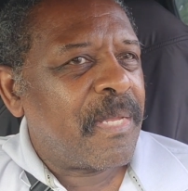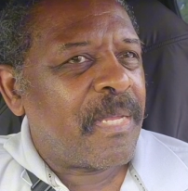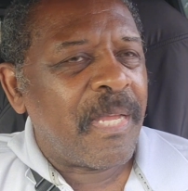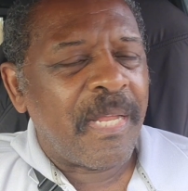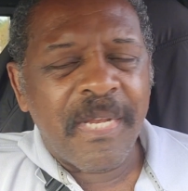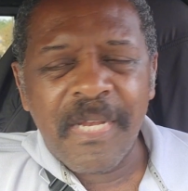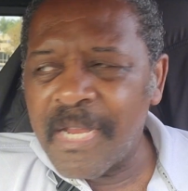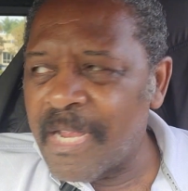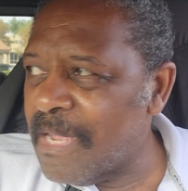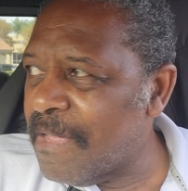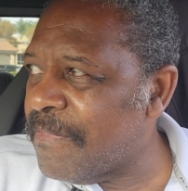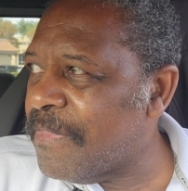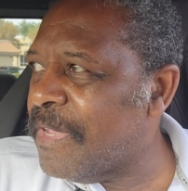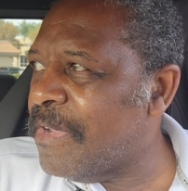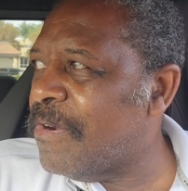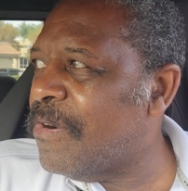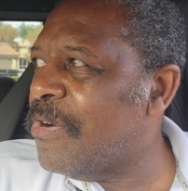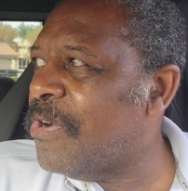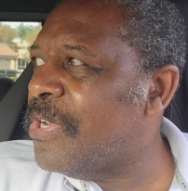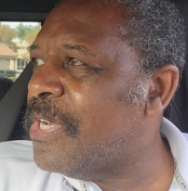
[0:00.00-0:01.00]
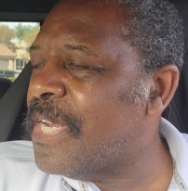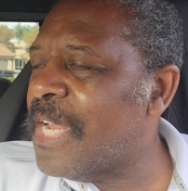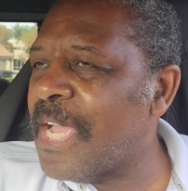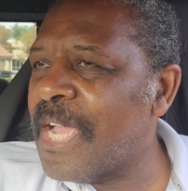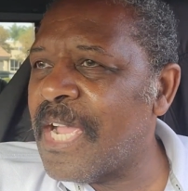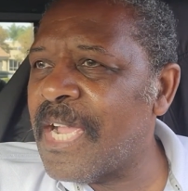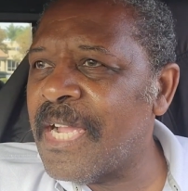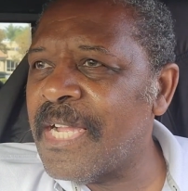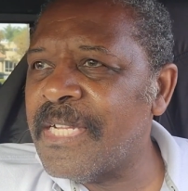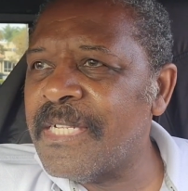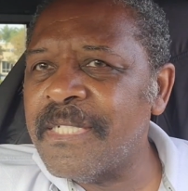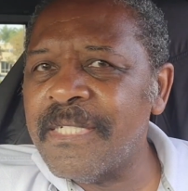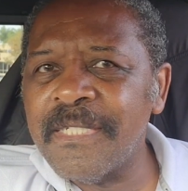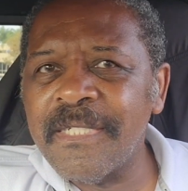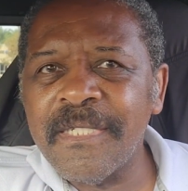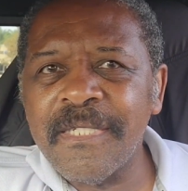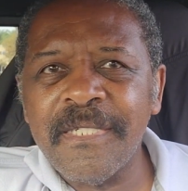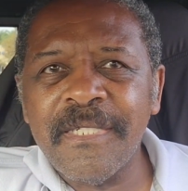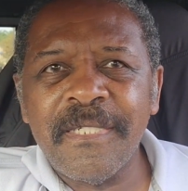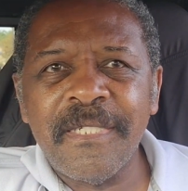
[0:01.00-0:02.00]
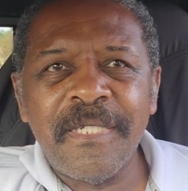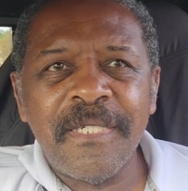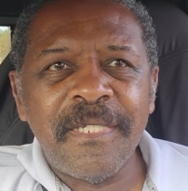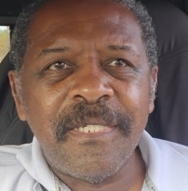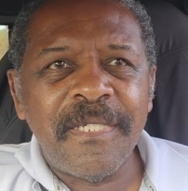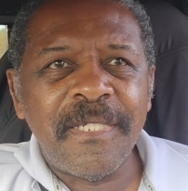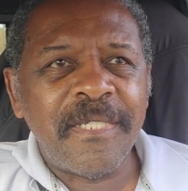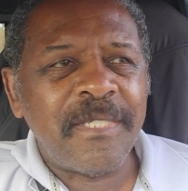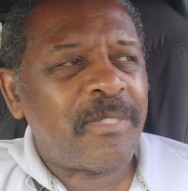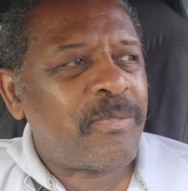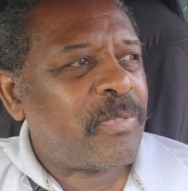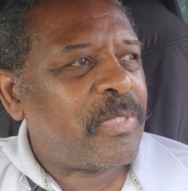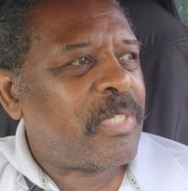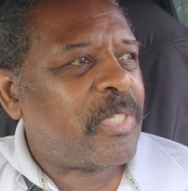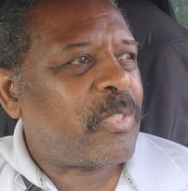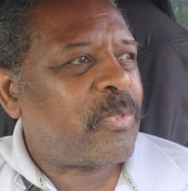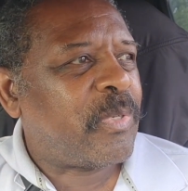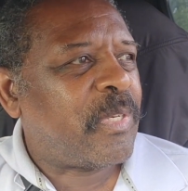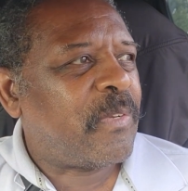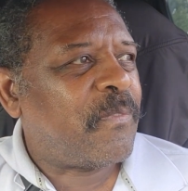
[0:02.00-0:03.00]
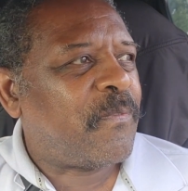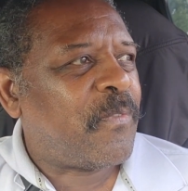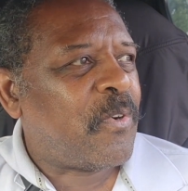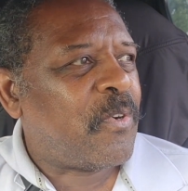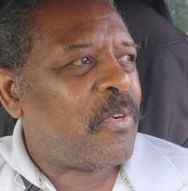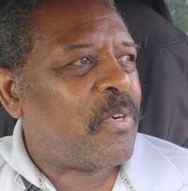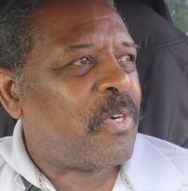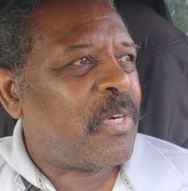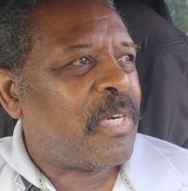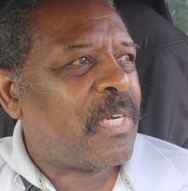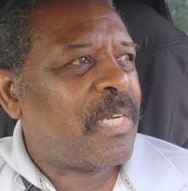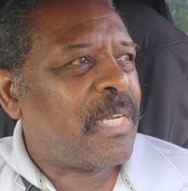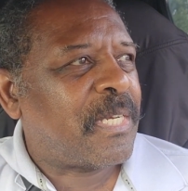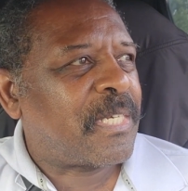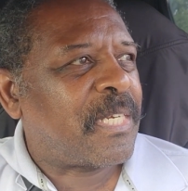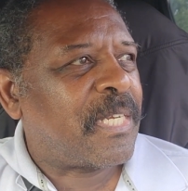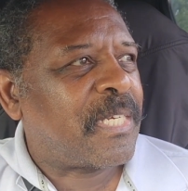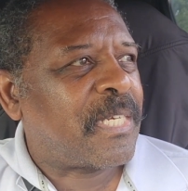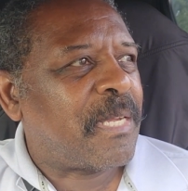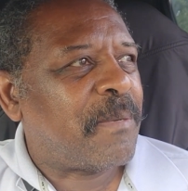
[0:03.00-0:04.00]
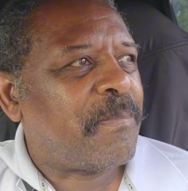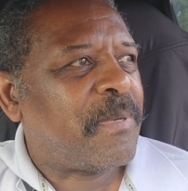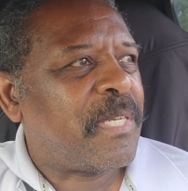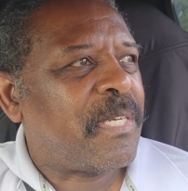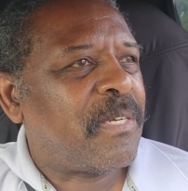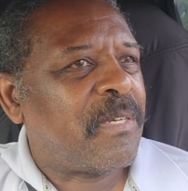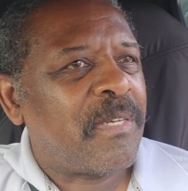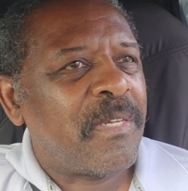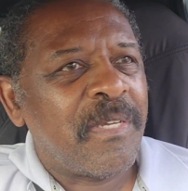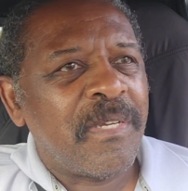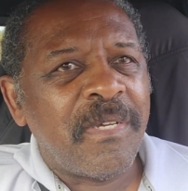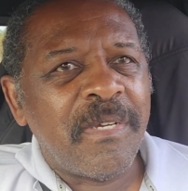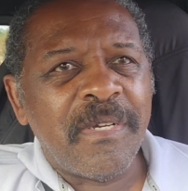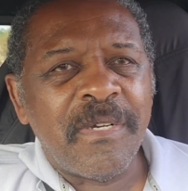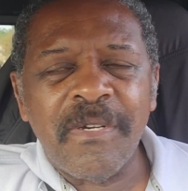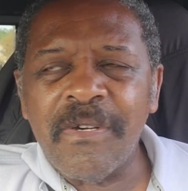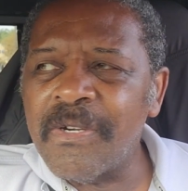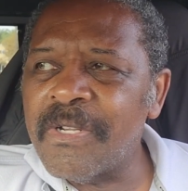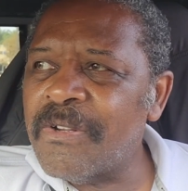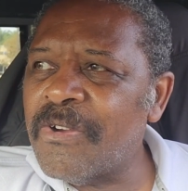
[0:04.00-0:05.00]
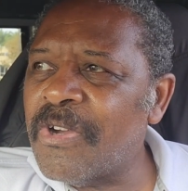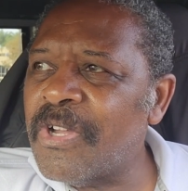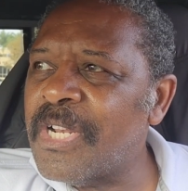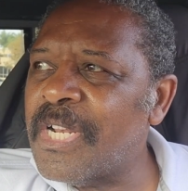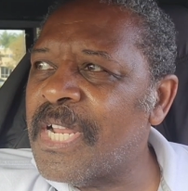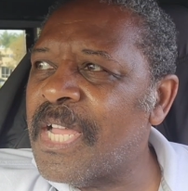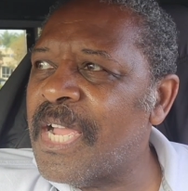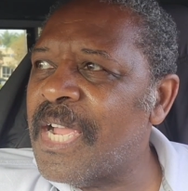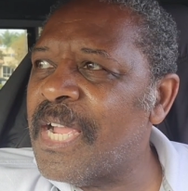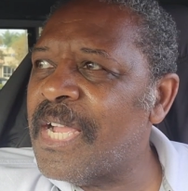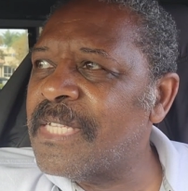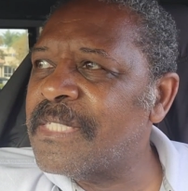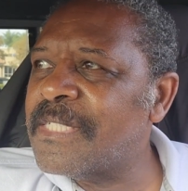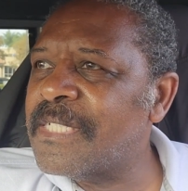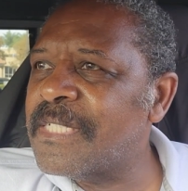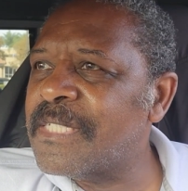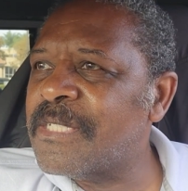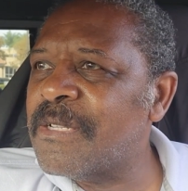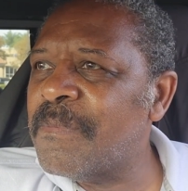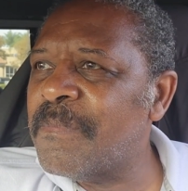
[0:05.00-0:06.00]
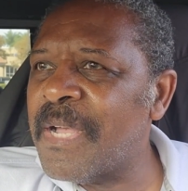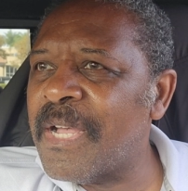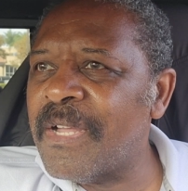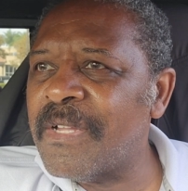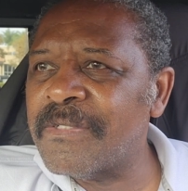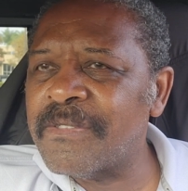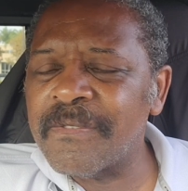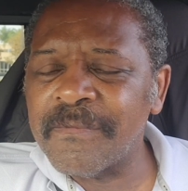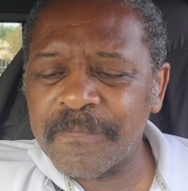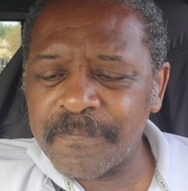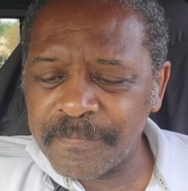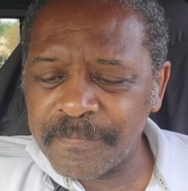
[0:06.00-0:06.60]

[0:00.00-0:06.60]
And now they're online. In 2024, I think they've been on online since about,